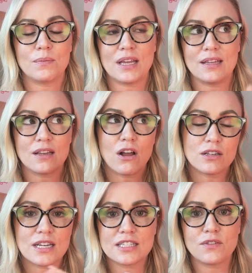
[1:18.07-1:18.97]
In the
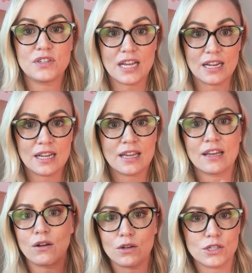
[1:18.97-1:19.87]
context of dating, it
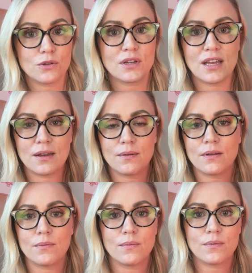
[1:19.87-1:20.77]
also can,
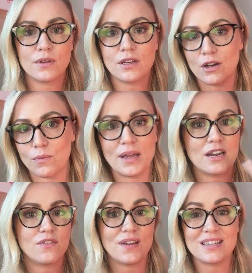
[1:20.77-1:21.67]

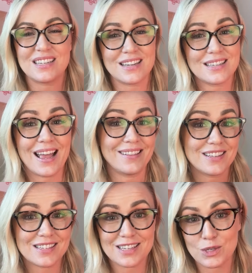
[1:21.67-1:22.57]
manifest as
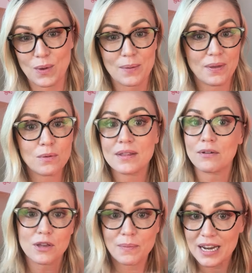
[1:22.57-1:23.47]
endlessly swiping without
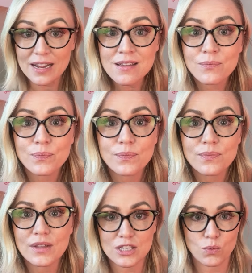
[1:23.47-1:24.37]
committing.
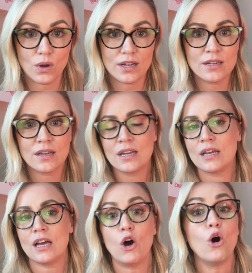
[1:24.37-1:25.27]
That's one.
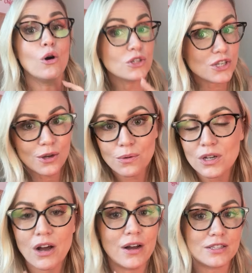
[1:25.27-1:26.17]
Also,
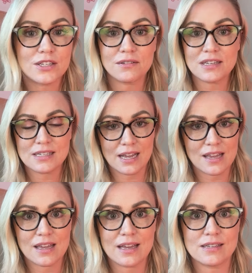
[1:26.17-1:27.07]
constantly
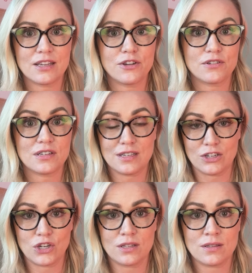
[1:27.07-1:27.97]
second guessing your
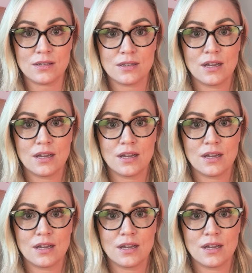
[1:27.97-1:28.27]
decisions,